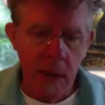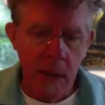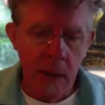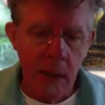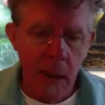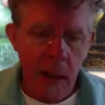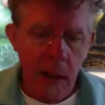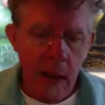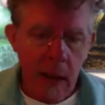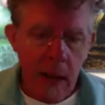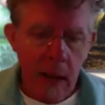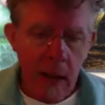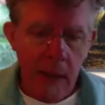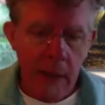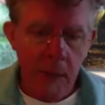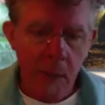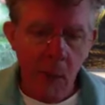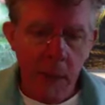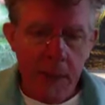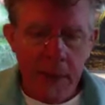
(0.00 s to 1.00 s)
it.
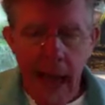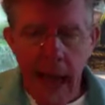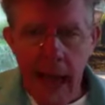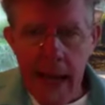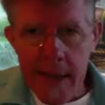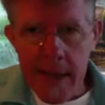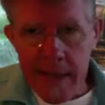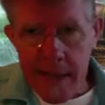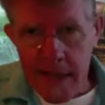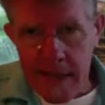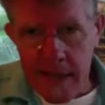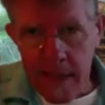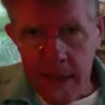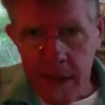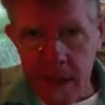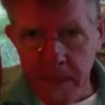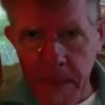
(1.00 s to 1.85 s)
And what that is it's a